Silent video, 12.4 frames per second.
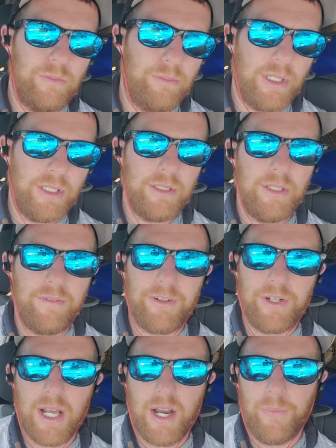But if
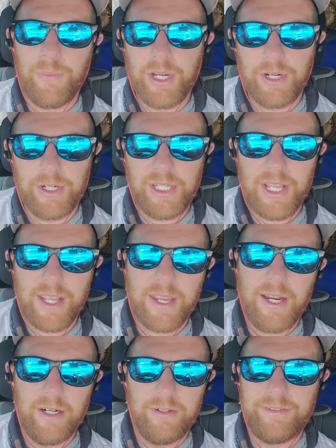you're not weary and
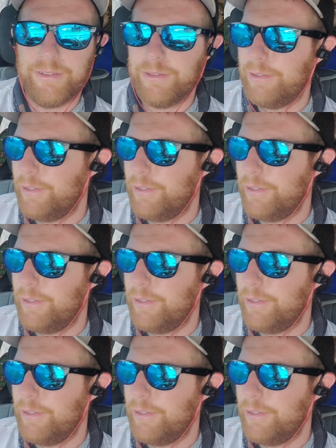careful,